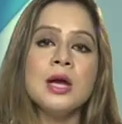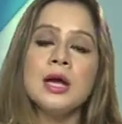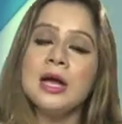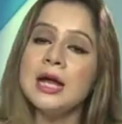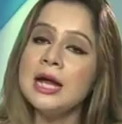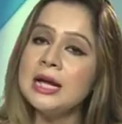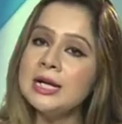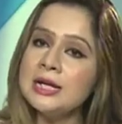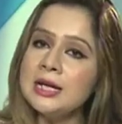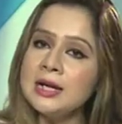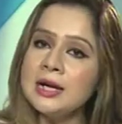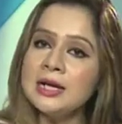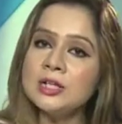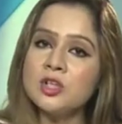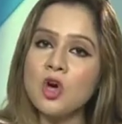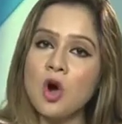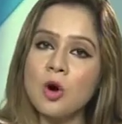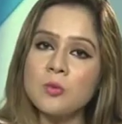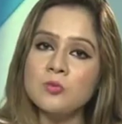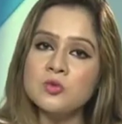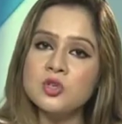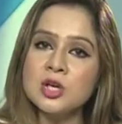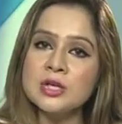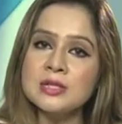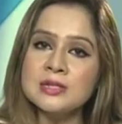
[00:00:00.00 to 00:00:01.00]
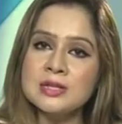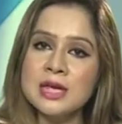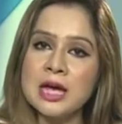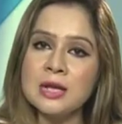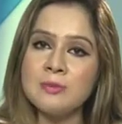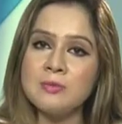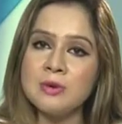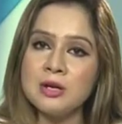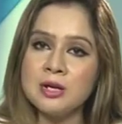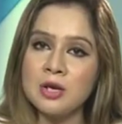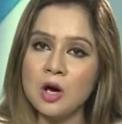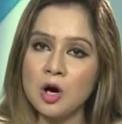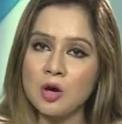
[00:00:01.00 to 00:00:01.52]
Indirect objects
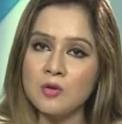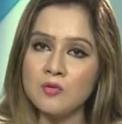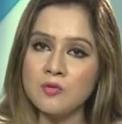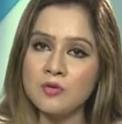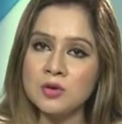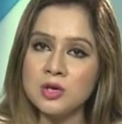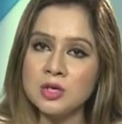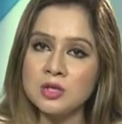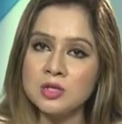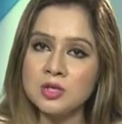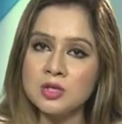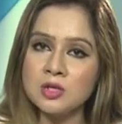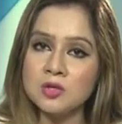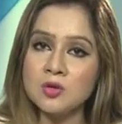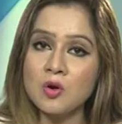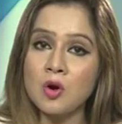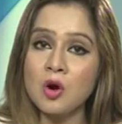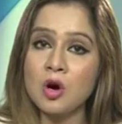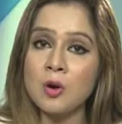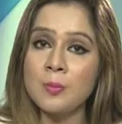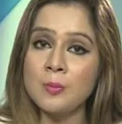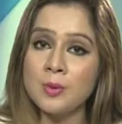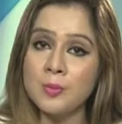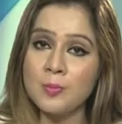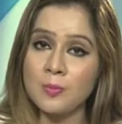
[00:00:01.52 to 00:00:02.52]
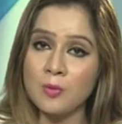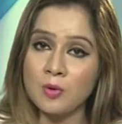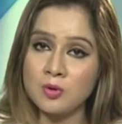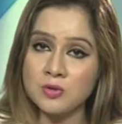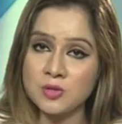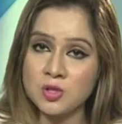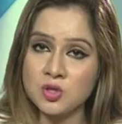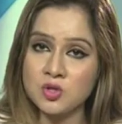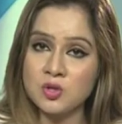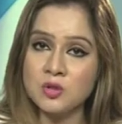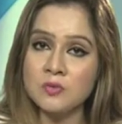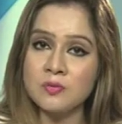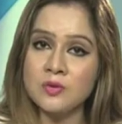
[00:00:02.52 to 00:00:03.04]
can be noun phrases or
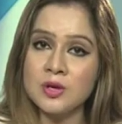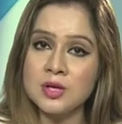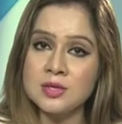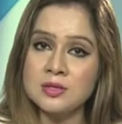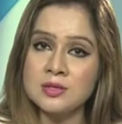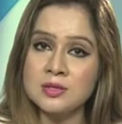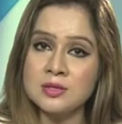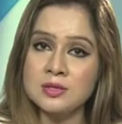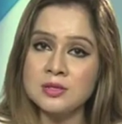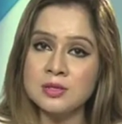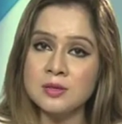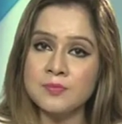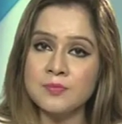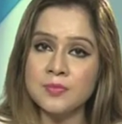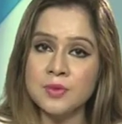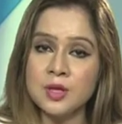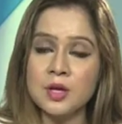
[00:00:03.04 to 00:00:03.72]
prepositional phrases.